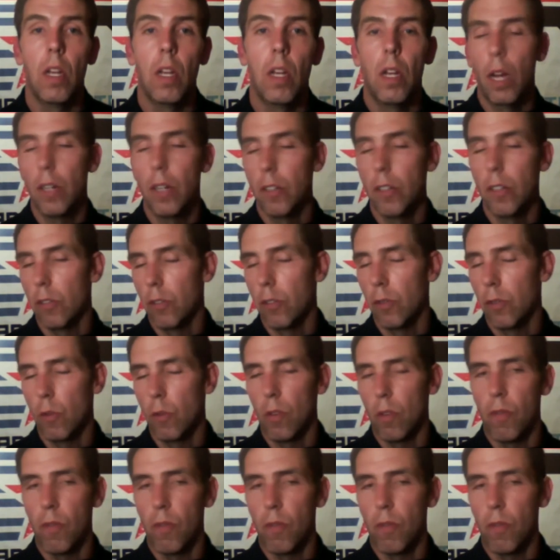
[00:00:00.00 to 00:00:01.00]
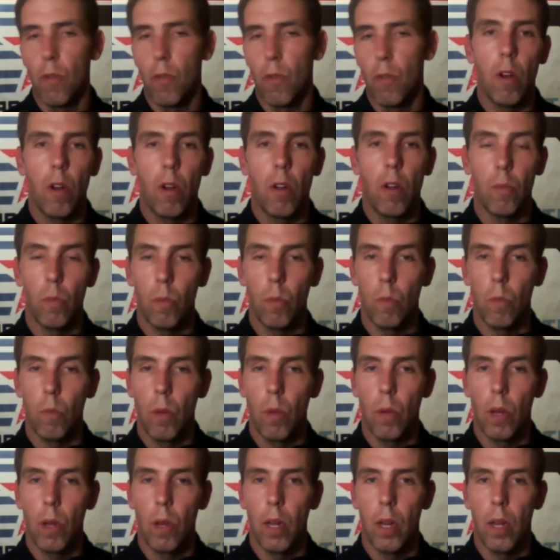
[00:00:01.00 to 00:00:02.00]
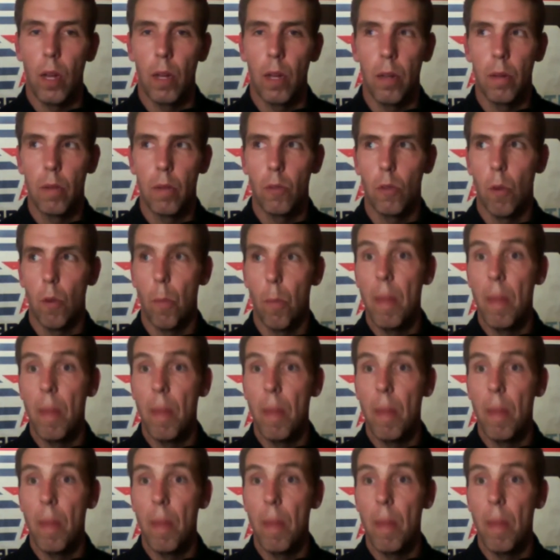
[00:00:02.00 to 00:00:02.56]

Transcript: on your sort of overall sort of